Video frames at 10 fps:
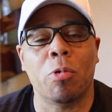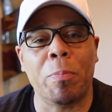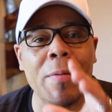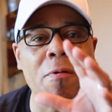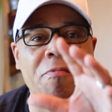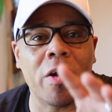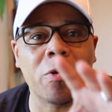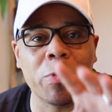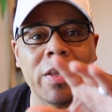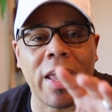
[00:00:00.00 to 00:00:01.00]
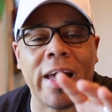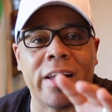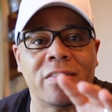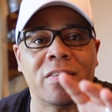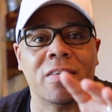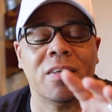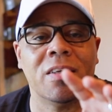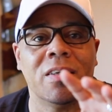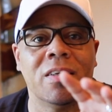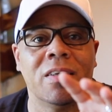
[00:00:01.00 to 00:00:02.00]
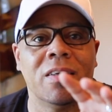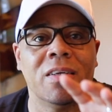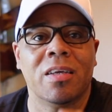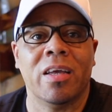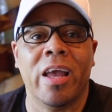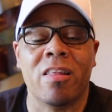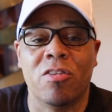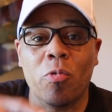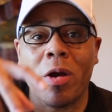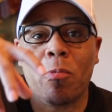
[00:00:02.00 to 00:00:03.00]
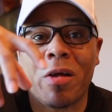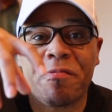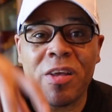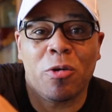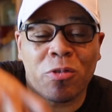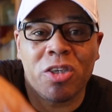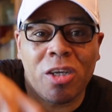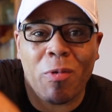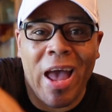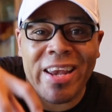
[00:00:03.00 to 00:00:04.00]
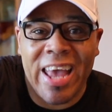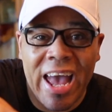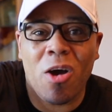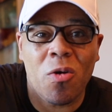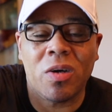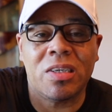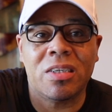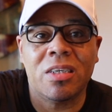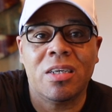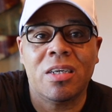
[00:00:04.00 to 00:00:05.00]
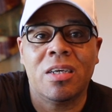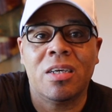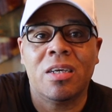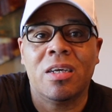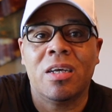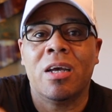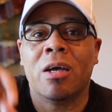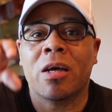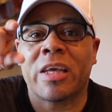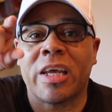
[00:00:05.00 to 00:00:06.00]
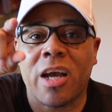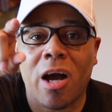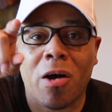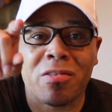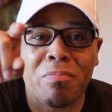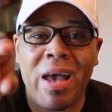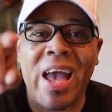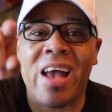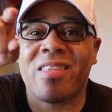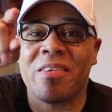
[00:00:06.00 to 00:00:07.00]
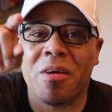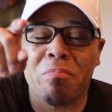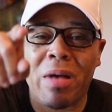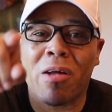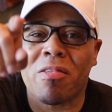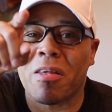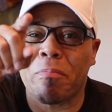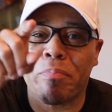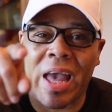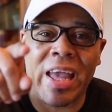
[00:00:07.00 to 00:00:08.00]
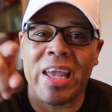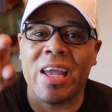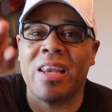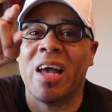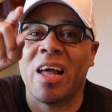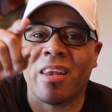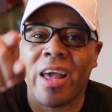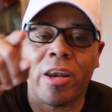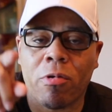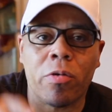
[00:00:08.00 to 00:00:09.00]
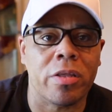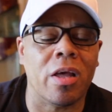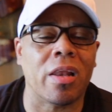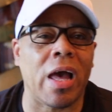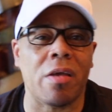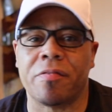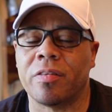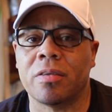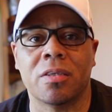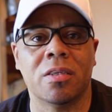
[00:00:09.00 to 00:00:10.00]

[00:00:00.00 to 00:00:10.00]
See, what people fail to realize is doing what feels good right now can cause massive amounts of pain later on in your life.